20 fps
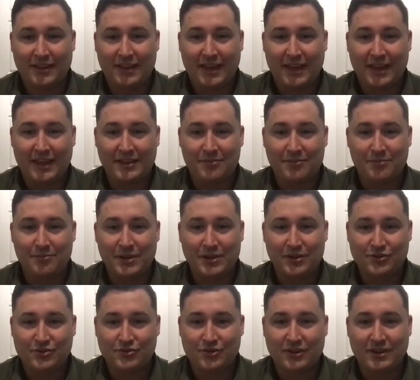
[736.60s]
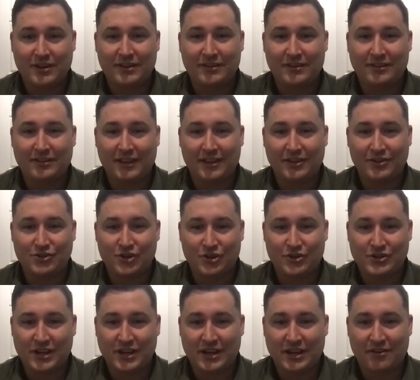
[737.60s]
And ministries and
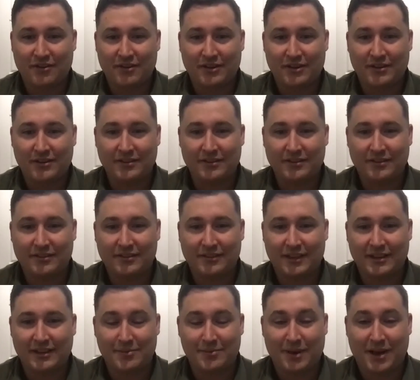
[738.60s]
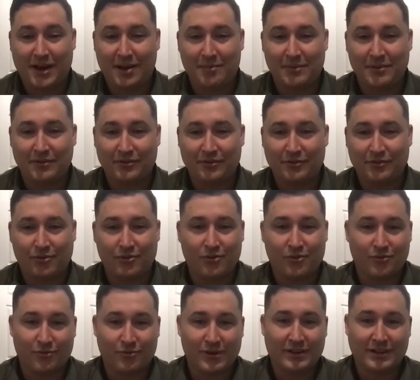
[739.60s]
church areas and departments
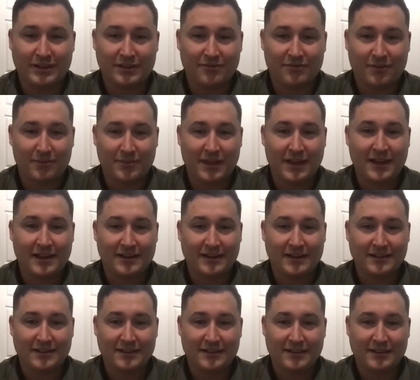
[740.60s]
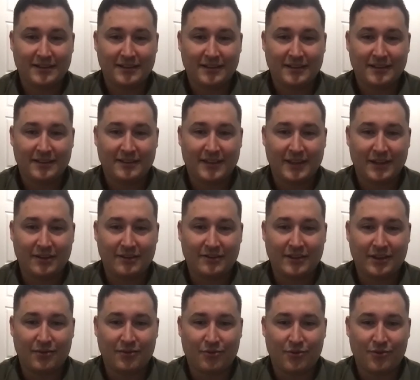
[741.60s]
grew really from that.
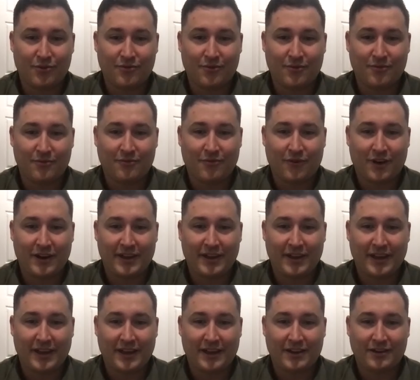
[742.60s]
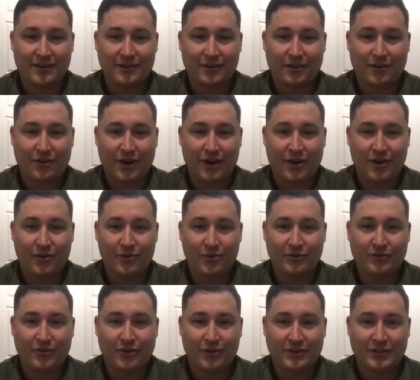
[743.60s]
They grew from finding out, all right, who has
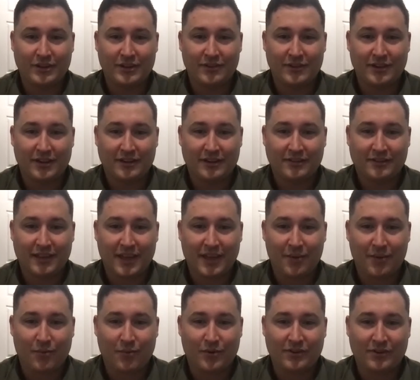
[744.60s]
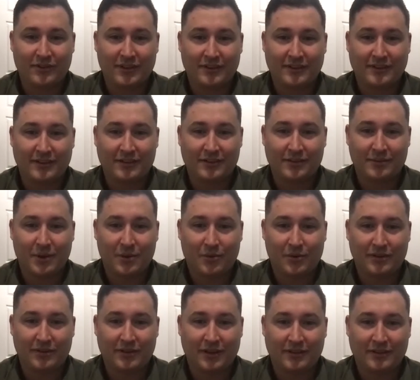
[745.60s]
God given us and what does that tell us about what
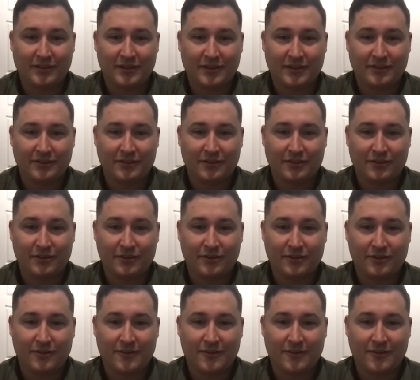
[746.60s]
he's asking us to do?